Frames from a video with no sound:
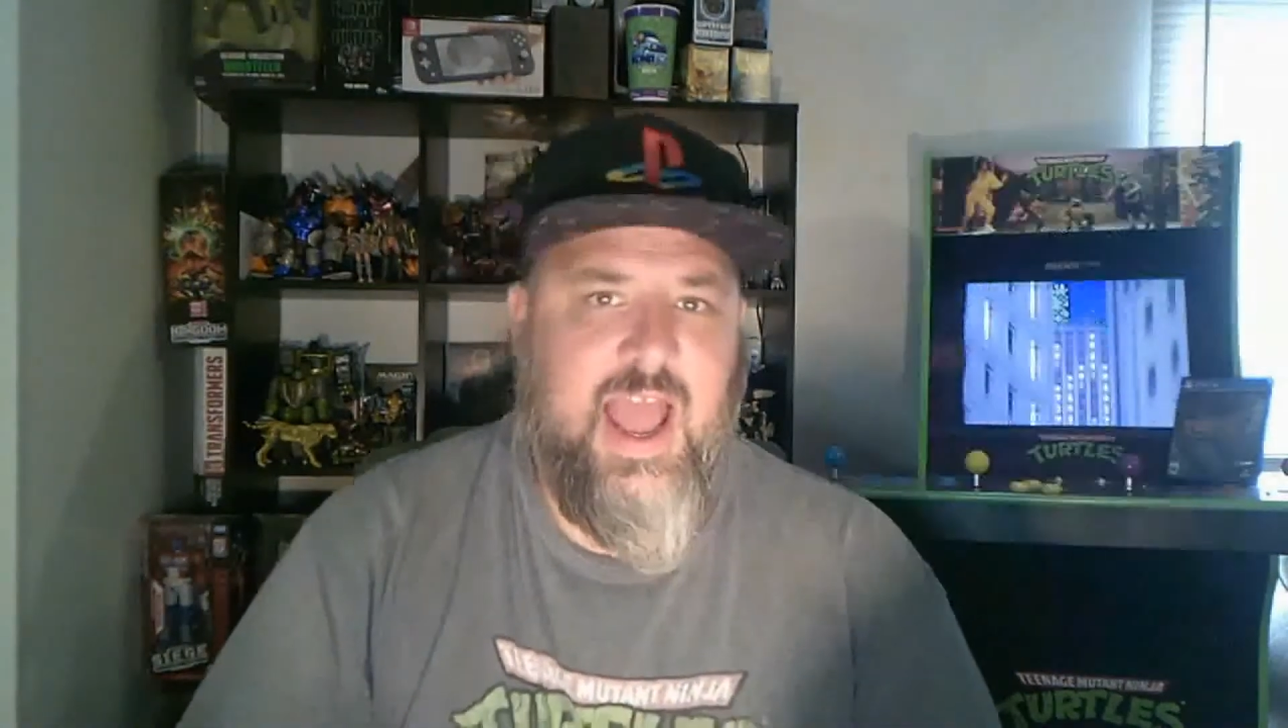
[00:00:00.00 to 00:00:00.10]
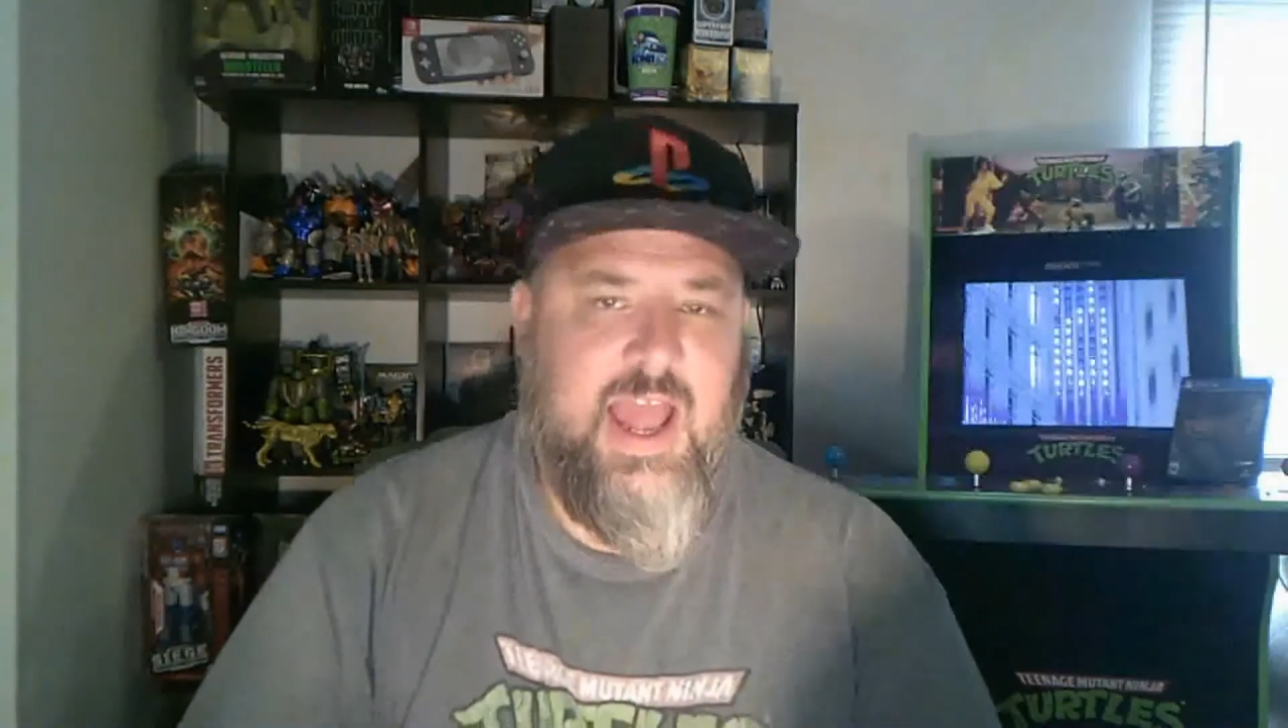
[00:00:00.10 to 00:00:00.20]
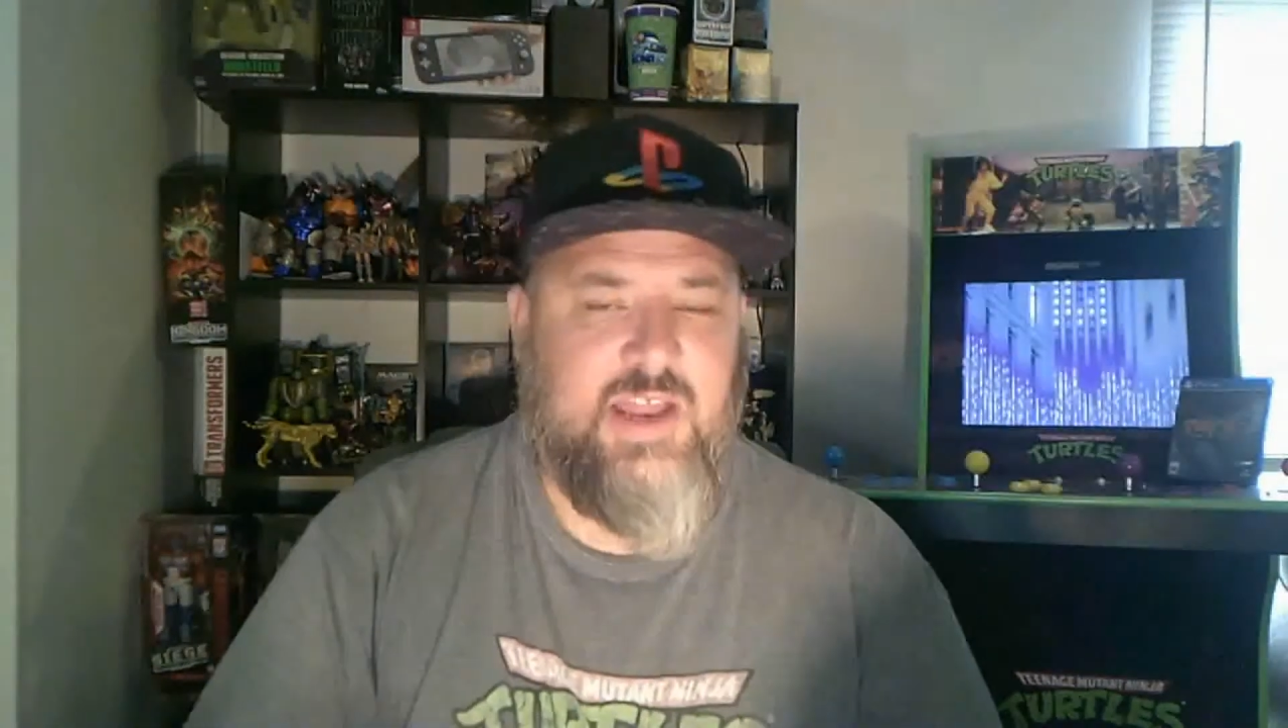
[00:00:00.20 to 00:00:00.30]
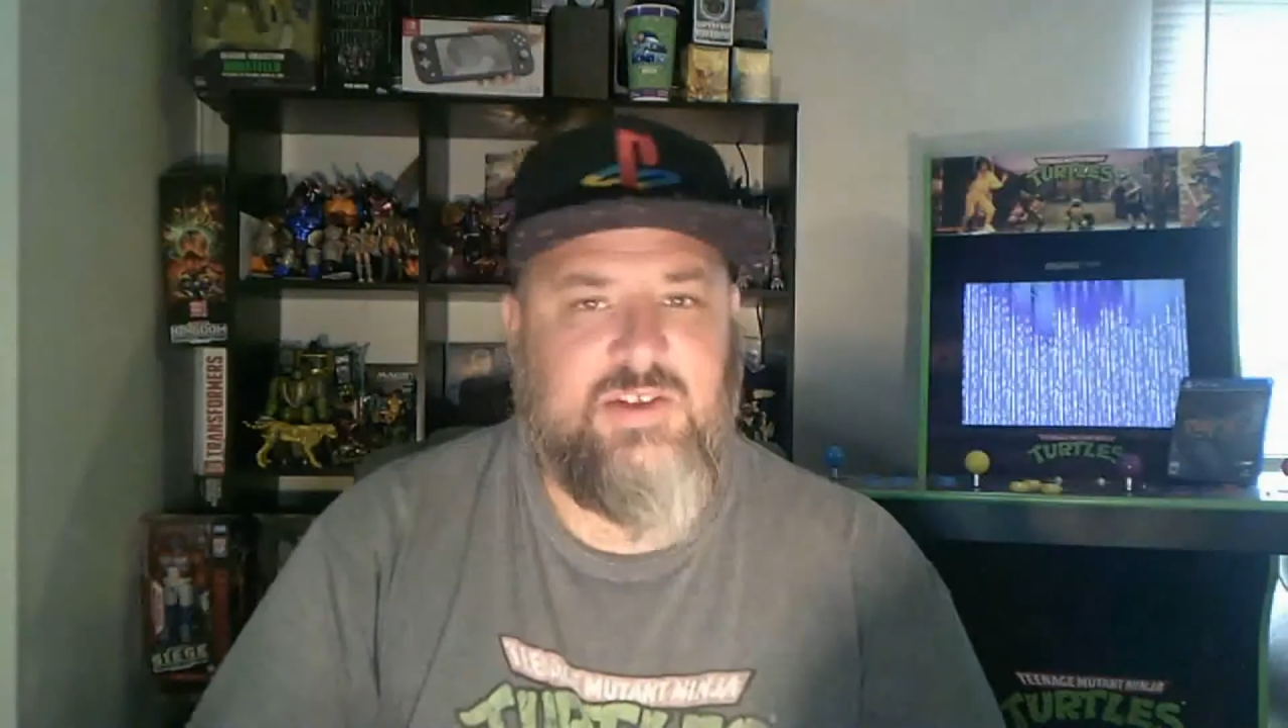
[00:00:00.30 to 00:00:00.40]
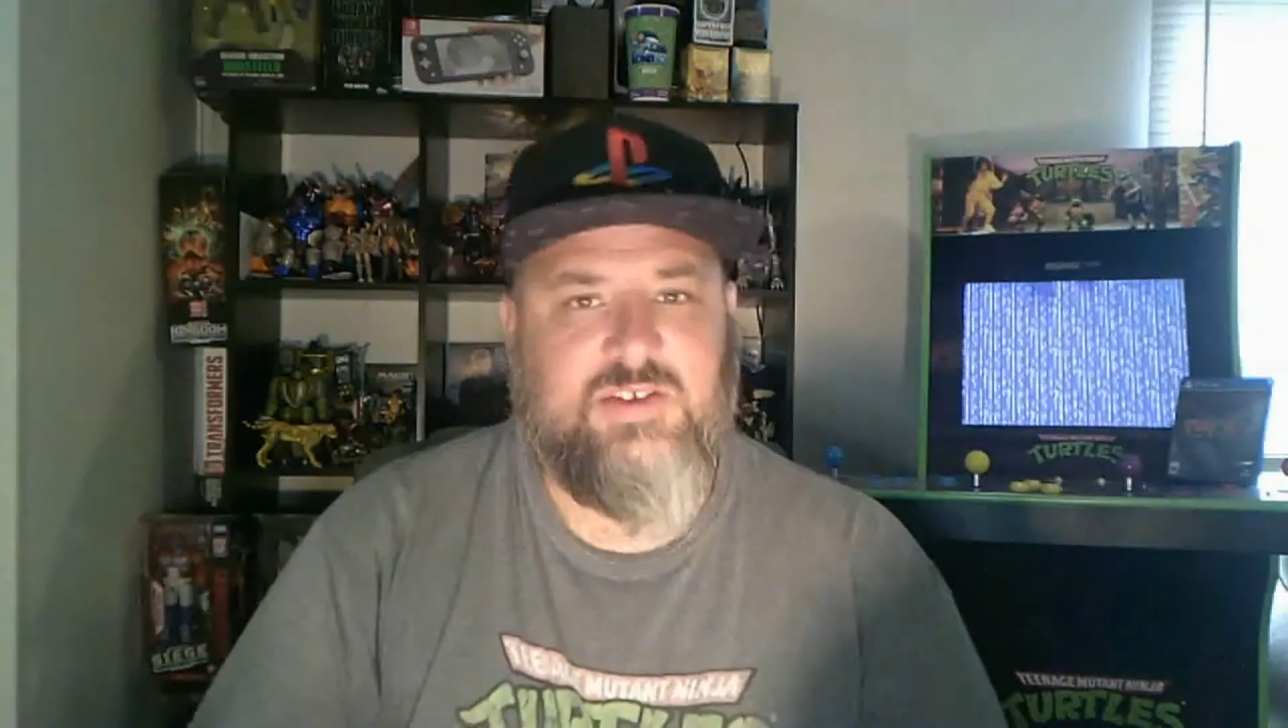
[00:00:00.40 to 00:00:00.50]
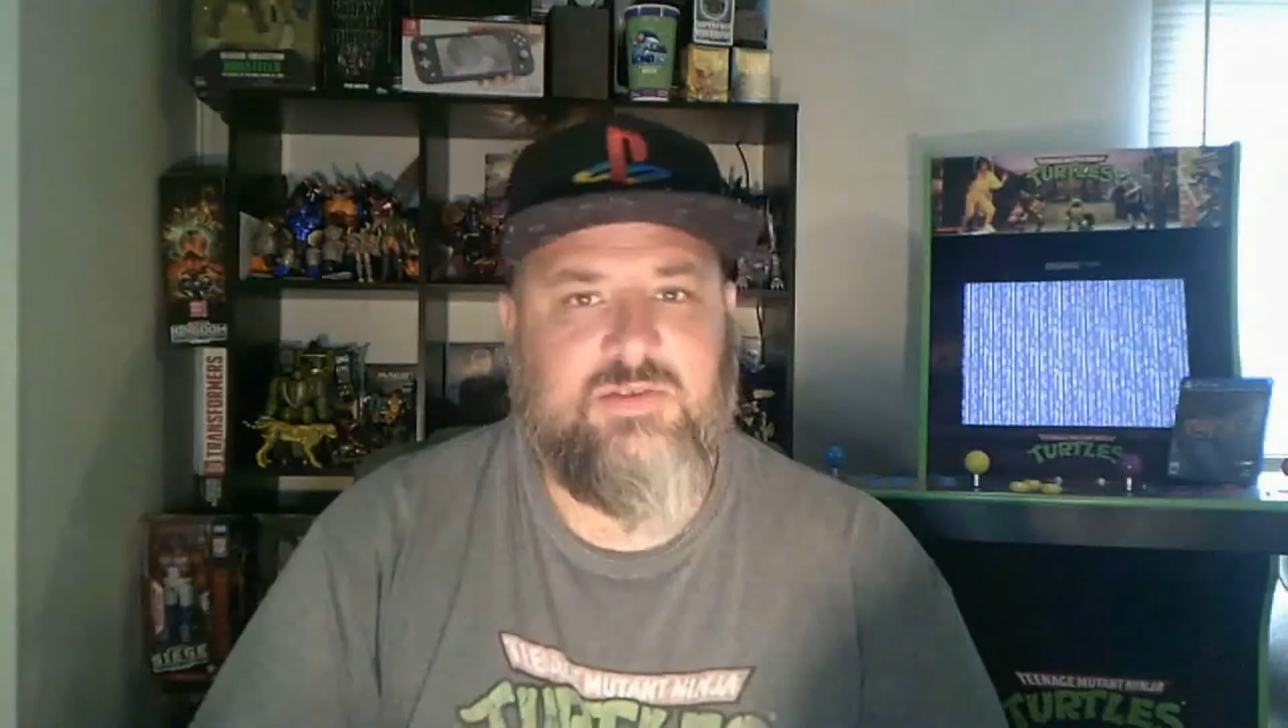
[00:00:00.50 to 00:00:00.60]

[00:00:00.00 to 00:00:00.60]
and you just